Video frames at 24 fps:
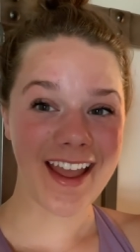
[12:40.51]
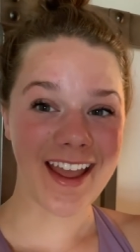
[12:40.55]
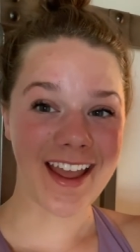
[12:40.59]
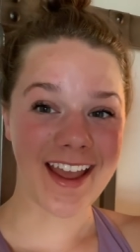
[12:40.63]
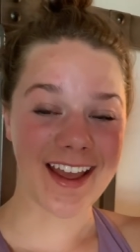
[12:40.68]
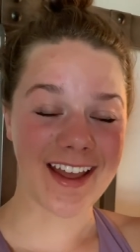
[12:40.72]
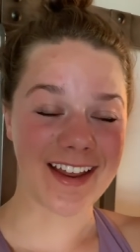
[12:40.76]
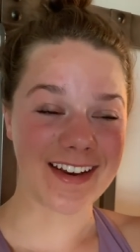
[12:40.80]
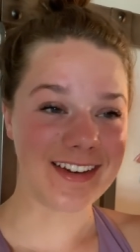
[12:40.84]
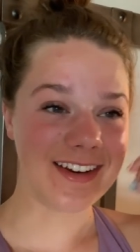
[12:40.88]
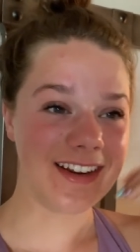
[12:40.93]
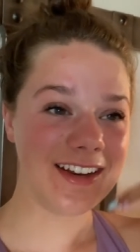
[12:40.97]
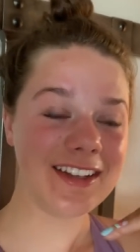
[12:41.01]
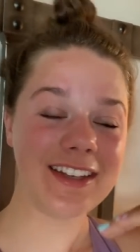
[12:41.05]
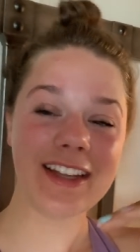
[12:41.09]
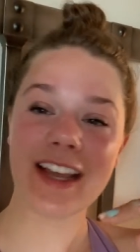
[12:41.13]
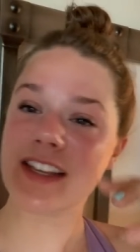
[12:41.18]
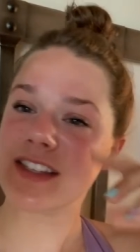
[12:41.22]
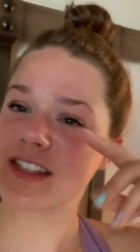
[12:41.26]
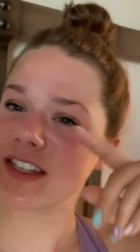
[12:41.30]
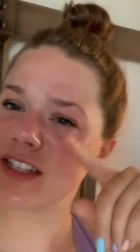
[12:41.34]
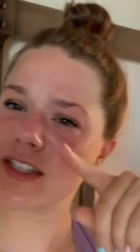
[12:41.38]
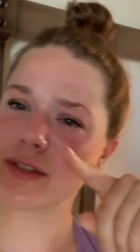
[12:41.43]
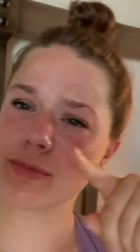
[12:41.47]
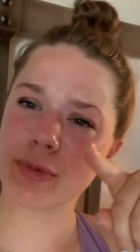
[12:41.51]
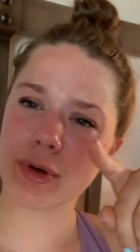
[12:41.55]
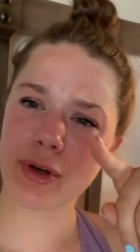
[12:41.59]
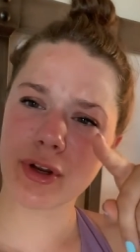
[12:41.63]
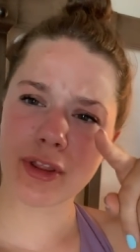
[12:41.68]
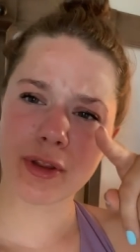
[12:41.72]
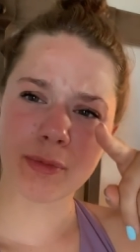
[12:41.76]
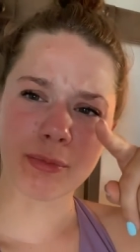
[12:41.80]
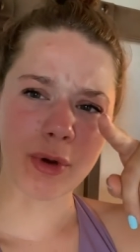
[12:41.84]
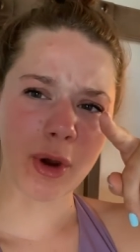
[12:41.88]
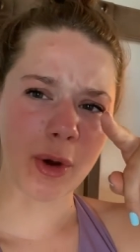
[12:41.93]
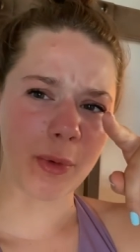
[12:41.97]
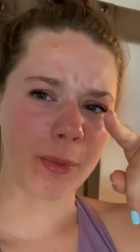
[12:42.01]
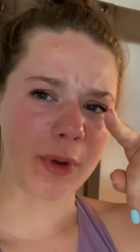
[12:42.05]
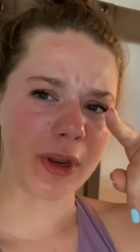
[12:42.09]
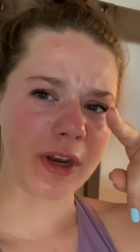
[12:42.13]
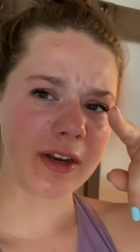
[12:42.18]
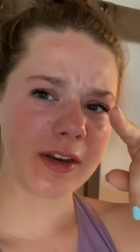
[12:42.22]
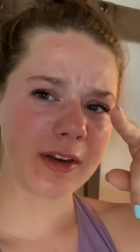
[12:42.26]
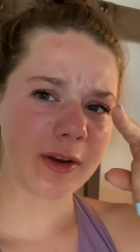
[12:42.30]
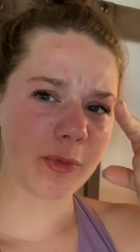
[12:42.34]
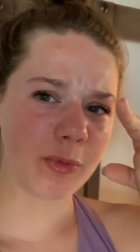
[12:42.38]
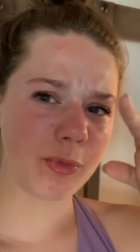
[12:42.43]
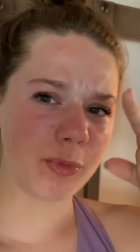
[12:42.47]
And yes, it's spur of the
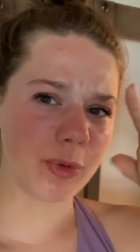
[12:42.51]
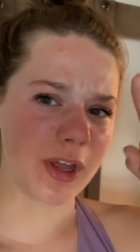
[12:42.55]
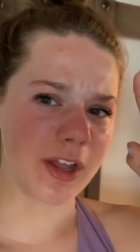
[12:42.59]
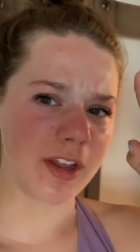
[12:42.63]
moment,